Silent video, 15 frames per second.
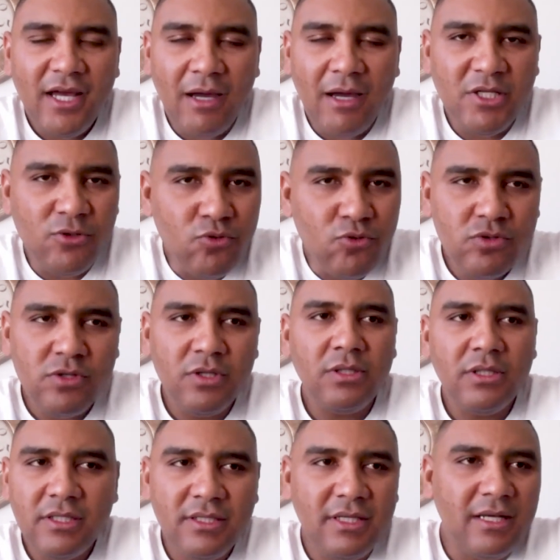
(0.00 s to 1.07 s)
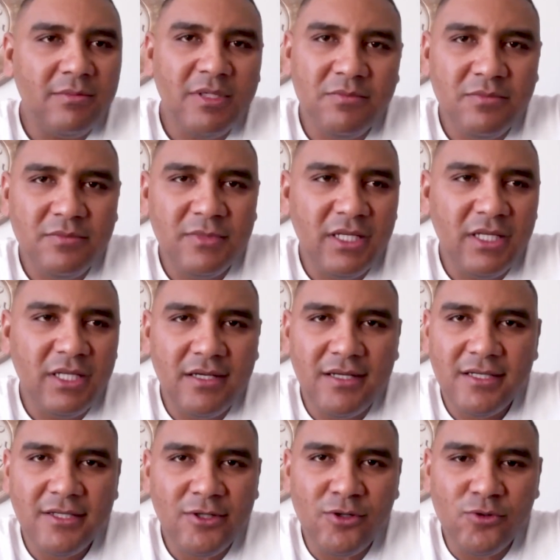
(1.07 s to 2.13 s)
I mean, Google. I mean,
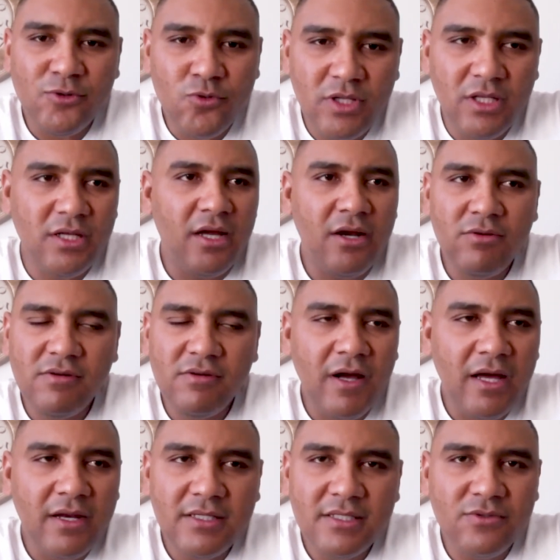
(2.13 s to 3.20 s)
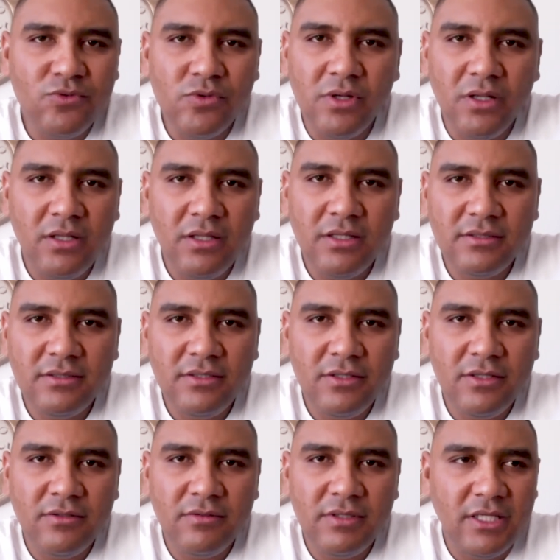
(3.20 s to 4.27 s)
uh, you know, Google coronavirus, Google, you
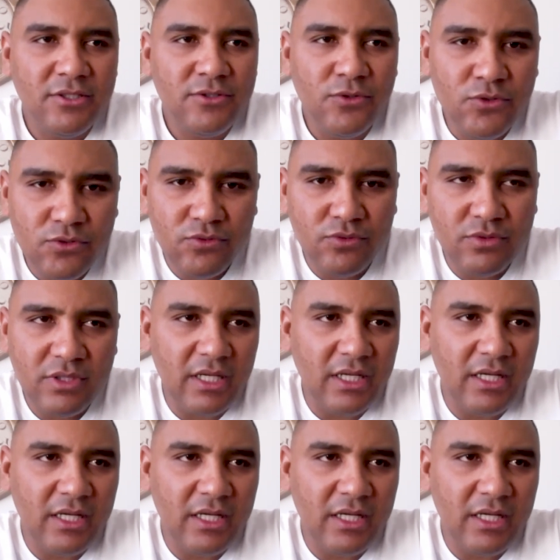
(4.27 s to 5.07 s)
know, things to do.